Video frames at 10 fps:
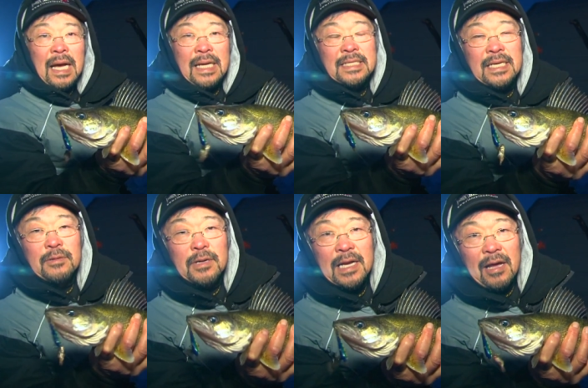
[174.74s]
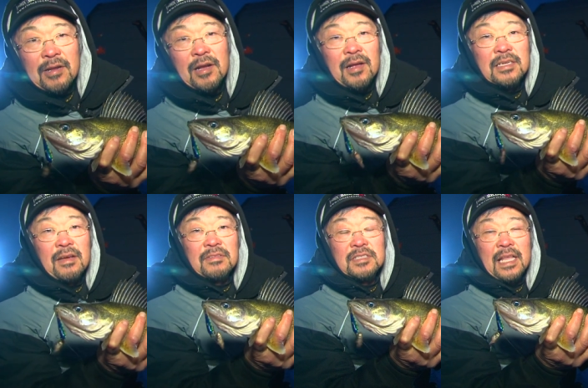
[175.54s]
I tell you what, out here on
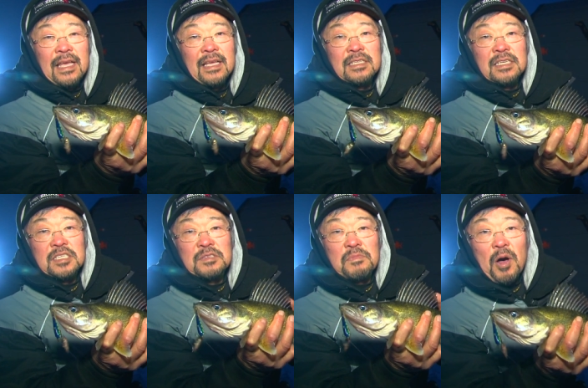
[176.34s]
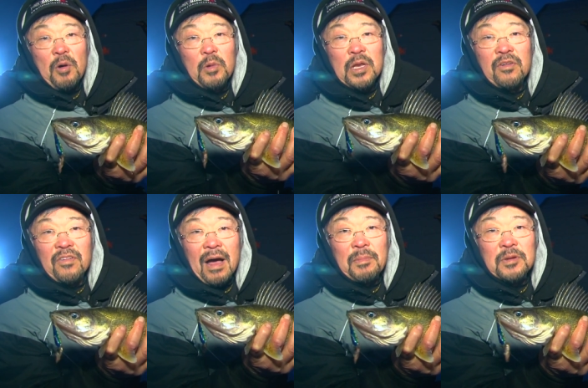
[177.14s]
Devil's Lake, it's a small window of
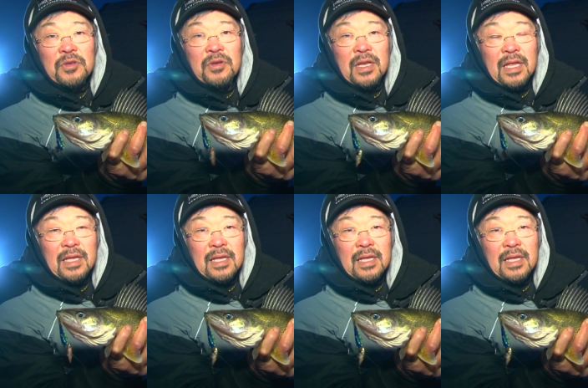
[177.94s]
opportunity.